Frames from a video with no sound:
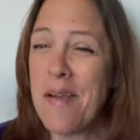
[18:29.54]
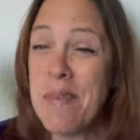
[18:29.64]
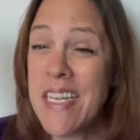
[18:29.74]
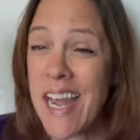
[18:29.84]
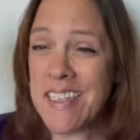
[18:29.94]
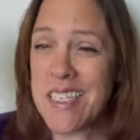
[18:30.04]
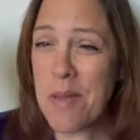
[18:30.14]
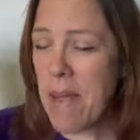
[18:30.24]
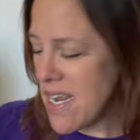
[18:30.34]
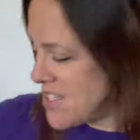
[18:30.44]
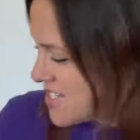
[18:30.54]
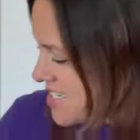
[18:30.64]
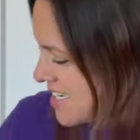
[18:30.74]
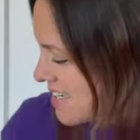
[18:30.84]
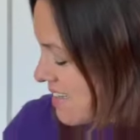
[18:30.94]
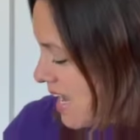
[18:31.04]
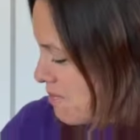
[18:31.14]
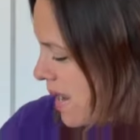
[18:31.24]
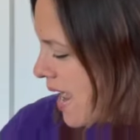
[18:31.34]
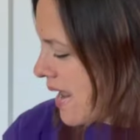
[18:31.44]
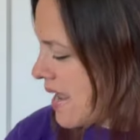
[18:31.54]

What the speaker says: Yes, the pages did glide by.